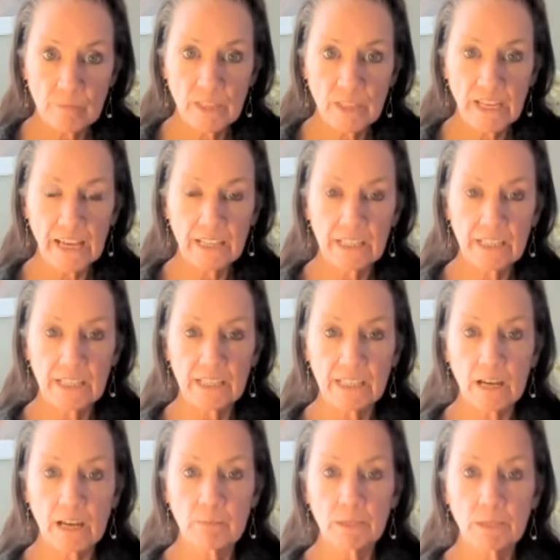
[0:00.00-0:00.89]
And then
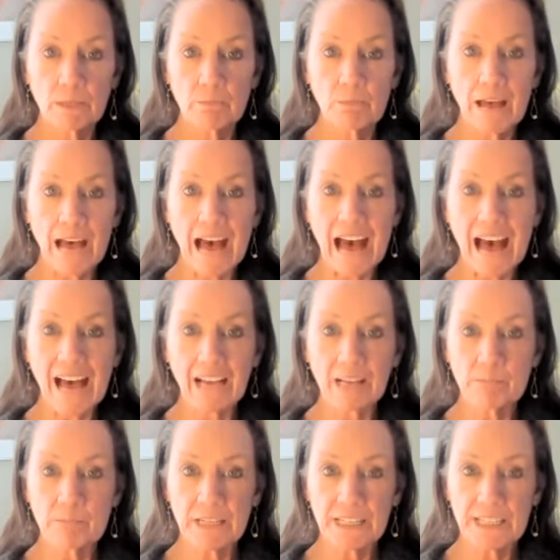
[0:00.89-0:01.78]
coming
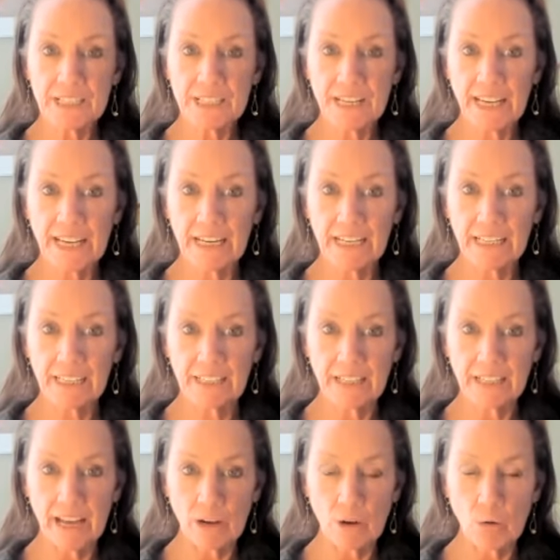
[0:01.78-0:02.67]
back, maintaining
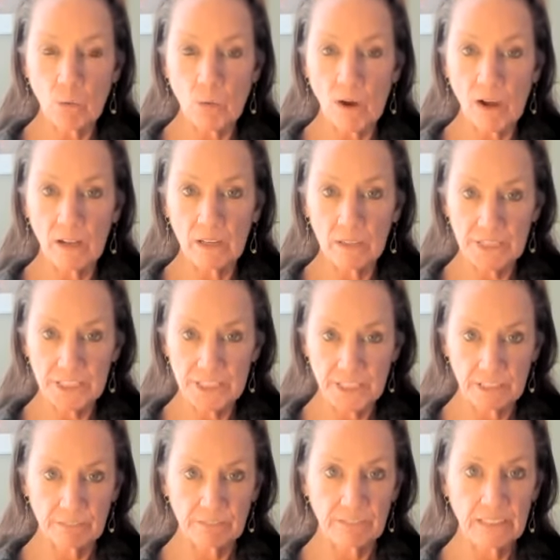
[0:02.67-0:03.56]
that
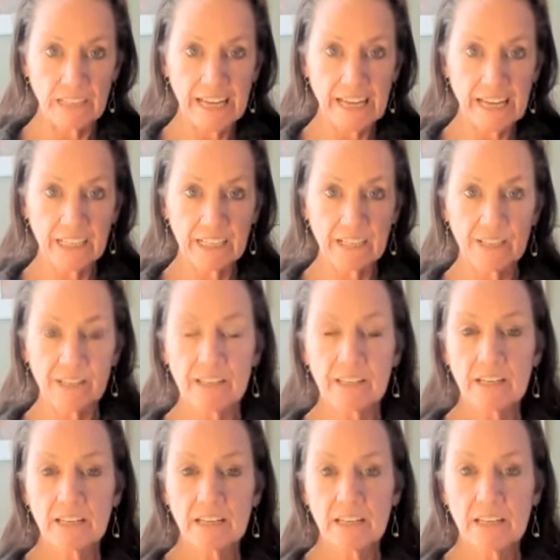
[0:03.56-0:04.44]
quality of length,
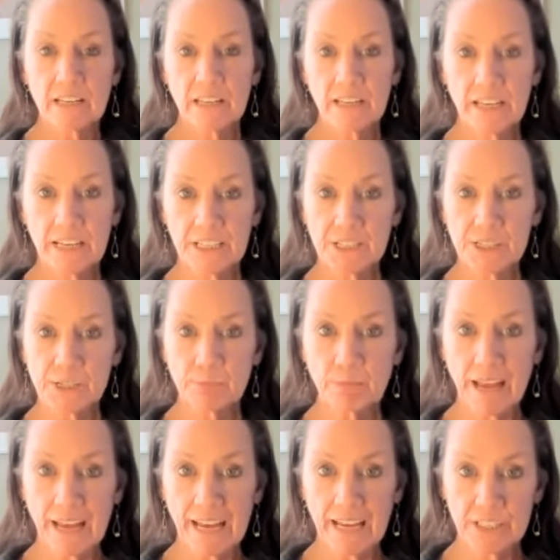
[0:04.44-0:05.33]

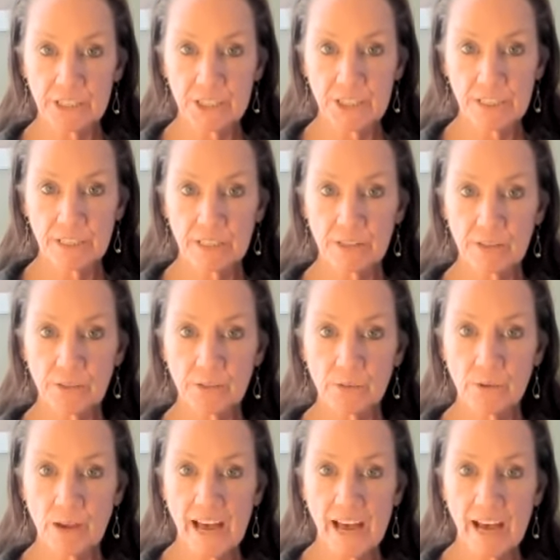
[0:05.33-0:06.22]
expansion
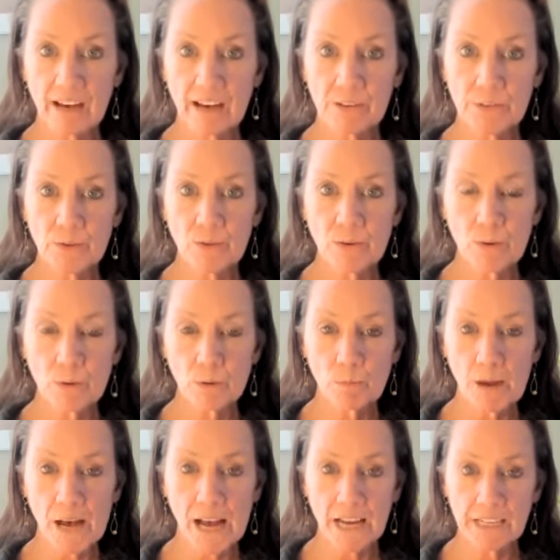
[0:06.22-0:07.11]
throughout the whole
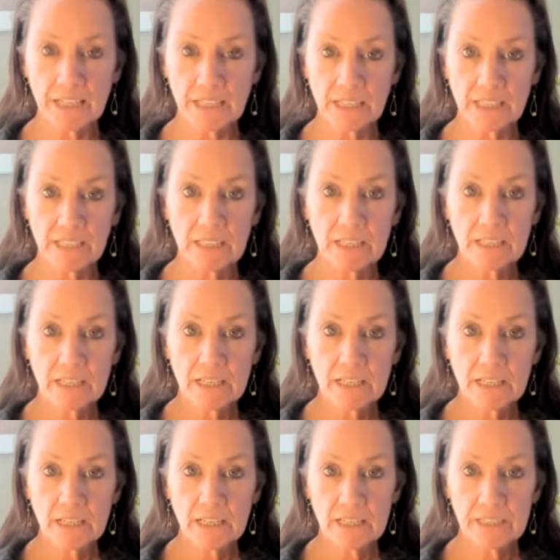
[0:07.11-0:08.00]
body.
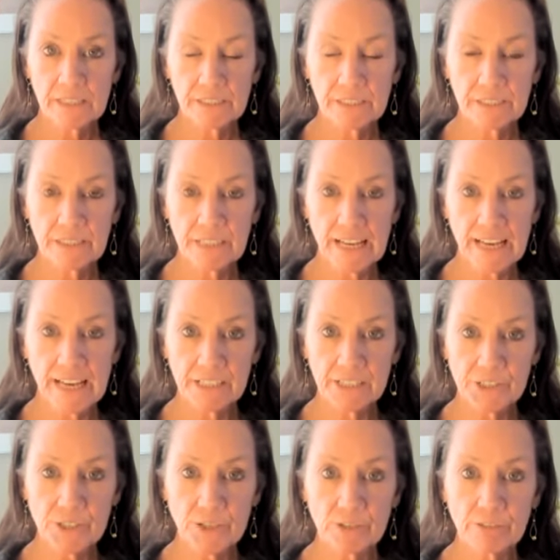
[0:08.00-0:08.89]
The
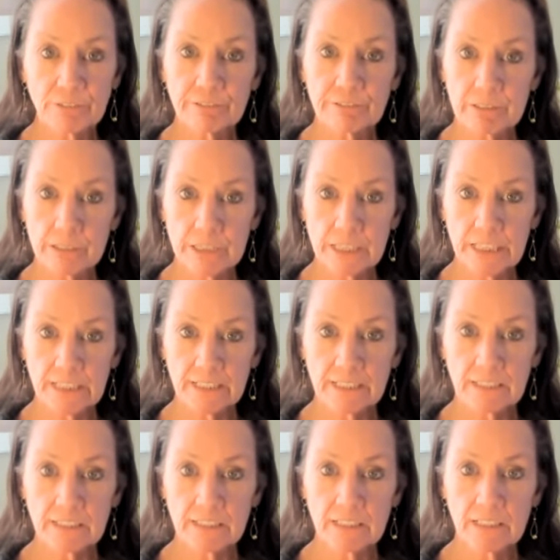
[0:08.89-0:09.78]
legs are
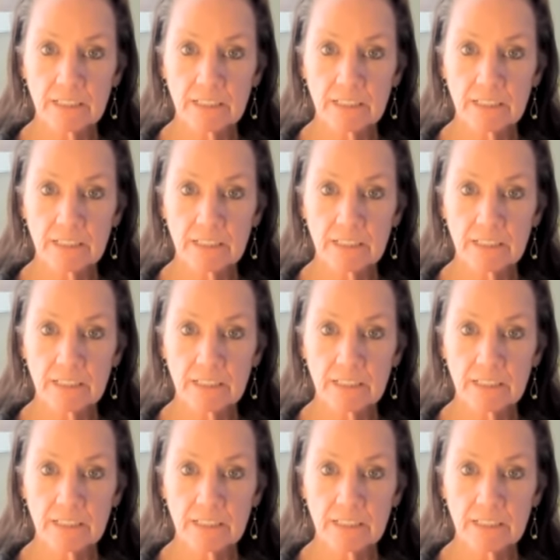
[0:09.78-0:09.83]
free.